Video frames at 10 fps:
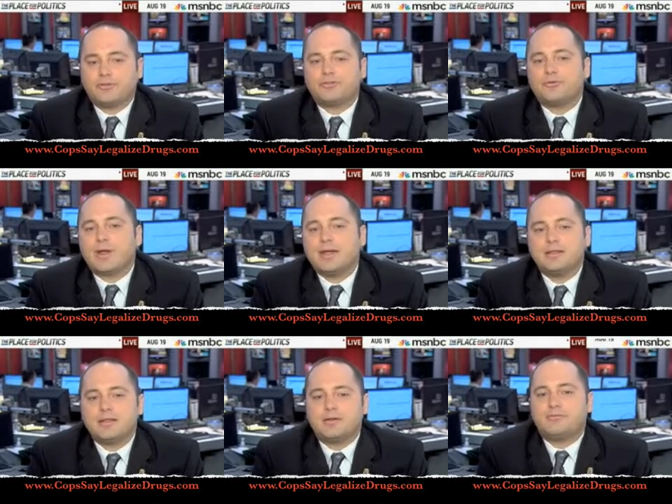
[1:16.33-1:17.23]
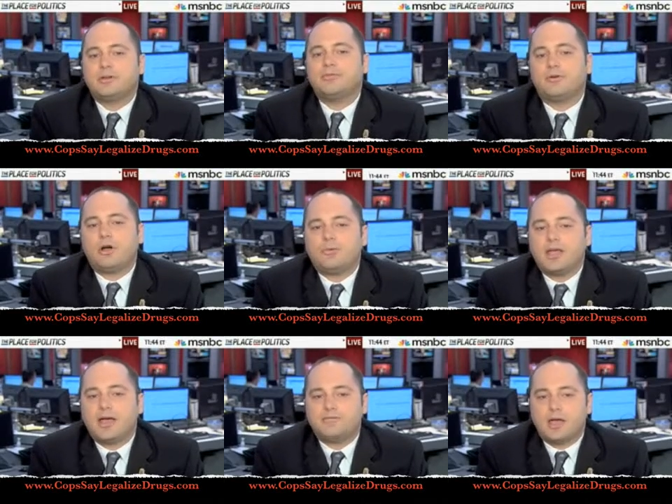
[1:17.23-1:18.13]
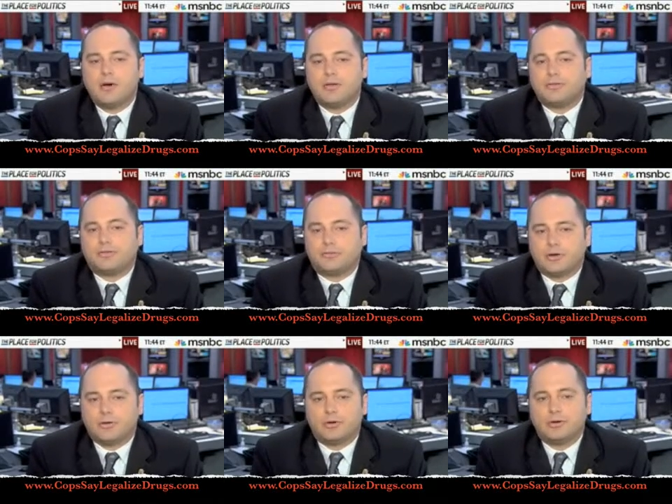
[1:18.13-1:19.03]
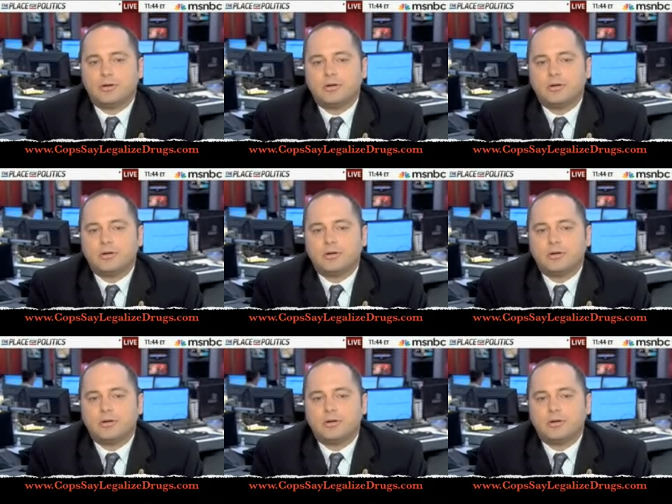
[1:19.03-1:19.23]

It's to rein in that free-for-all we have now on the street corner.